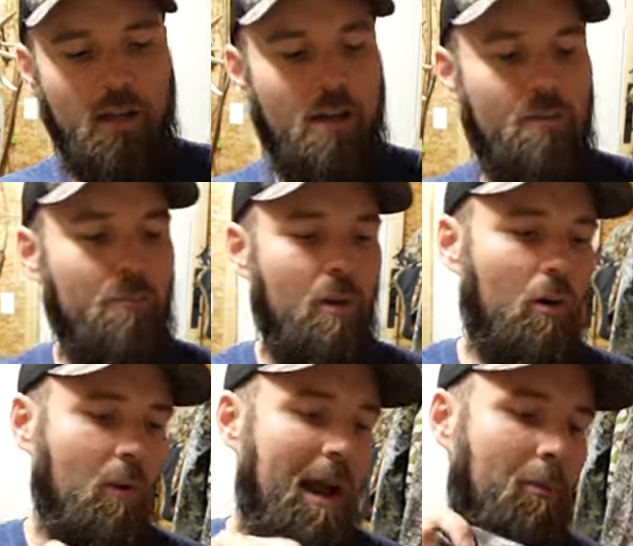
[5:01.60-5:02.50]
a, a
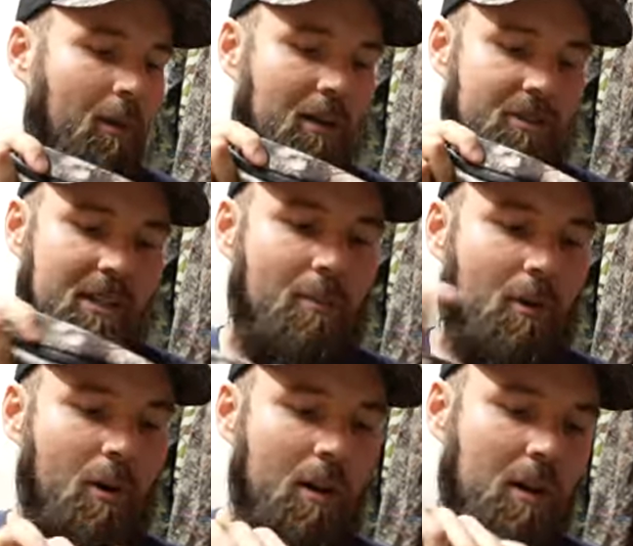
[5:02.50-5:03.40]
wraparound
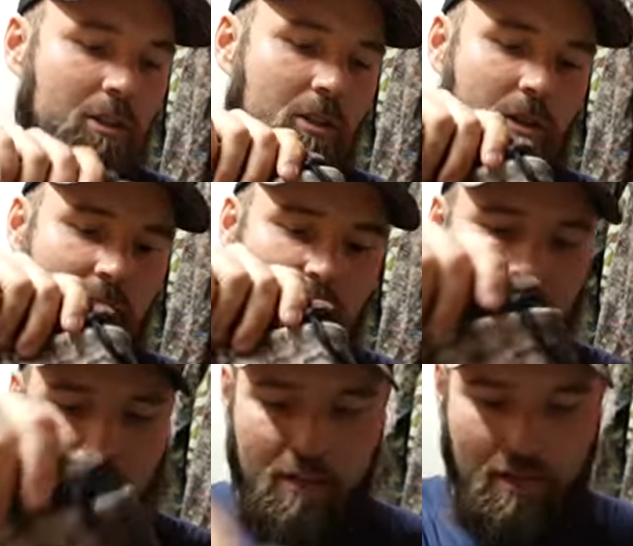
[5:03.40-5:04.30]
zipper, so you can
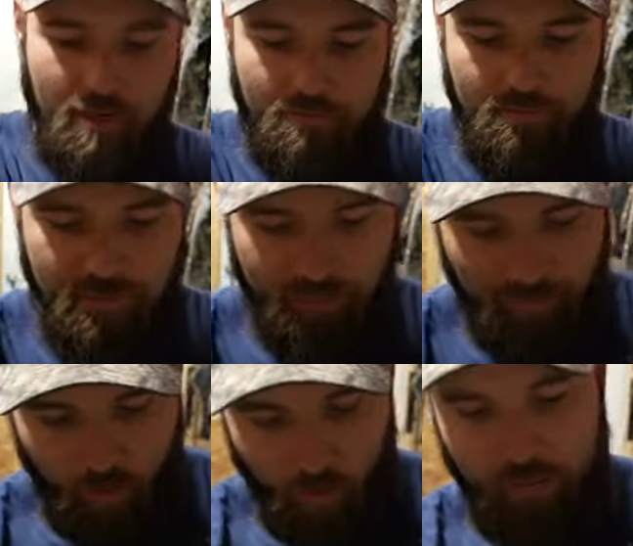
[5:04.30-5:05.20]
actually unzip
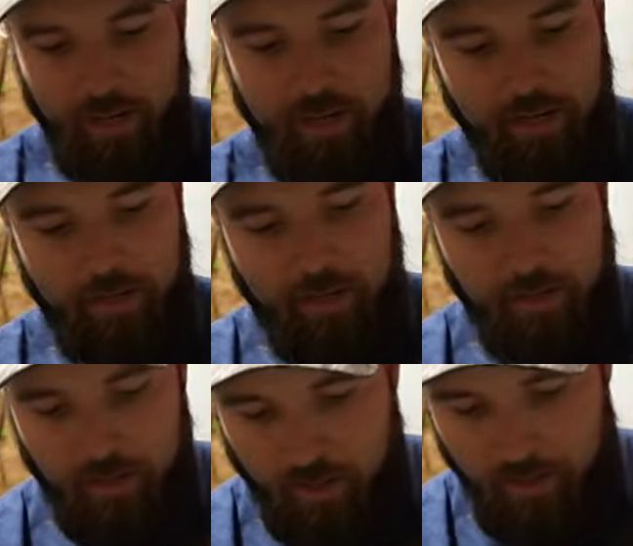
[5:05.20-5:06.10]
the whole thing
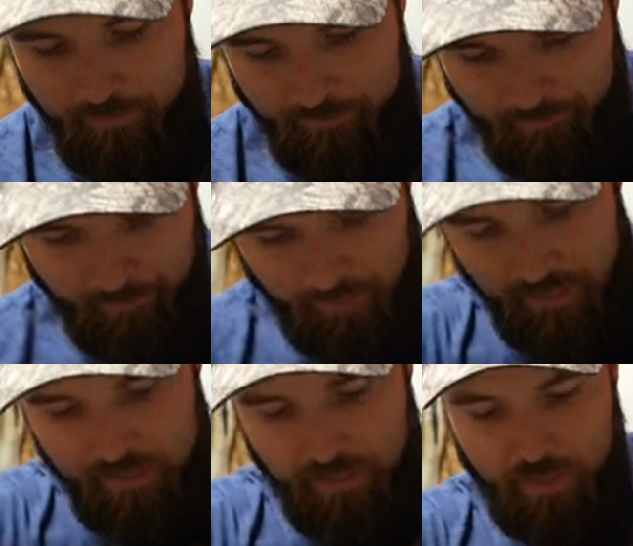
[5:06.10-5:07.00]
um, and
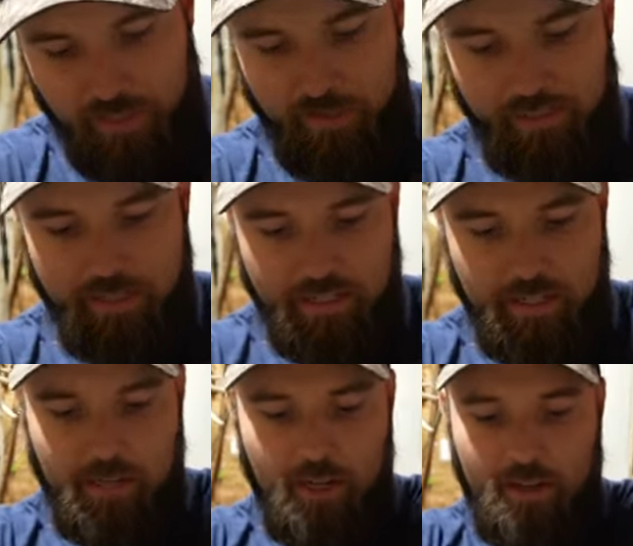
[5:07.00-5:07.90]
get to anything that's in here.